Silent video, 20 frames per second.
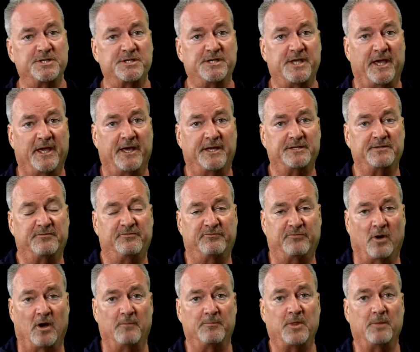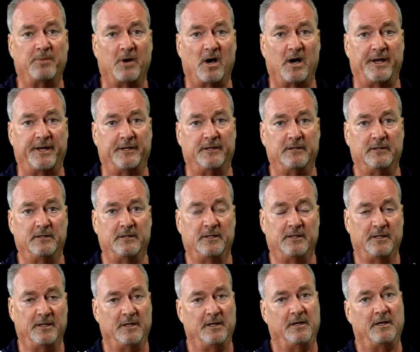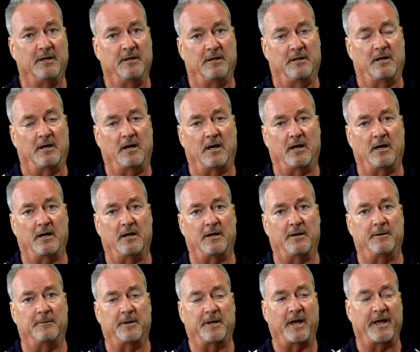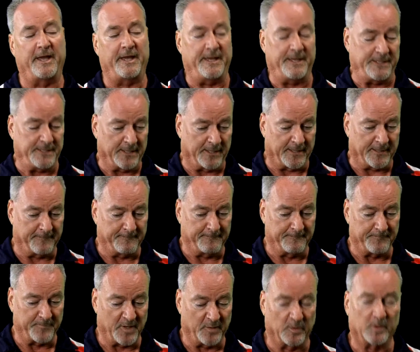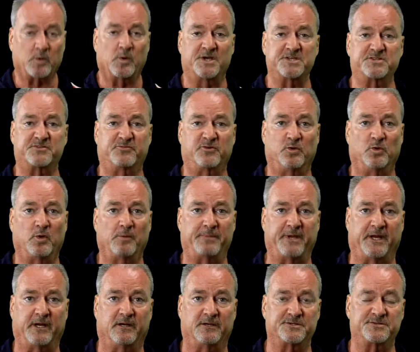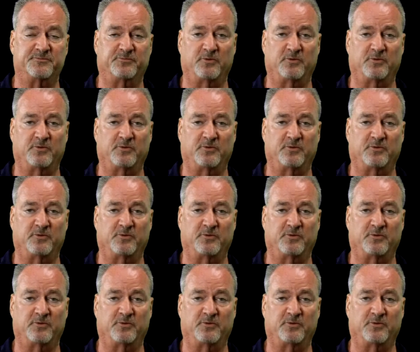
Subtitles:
to get from the buyer a a request for repairs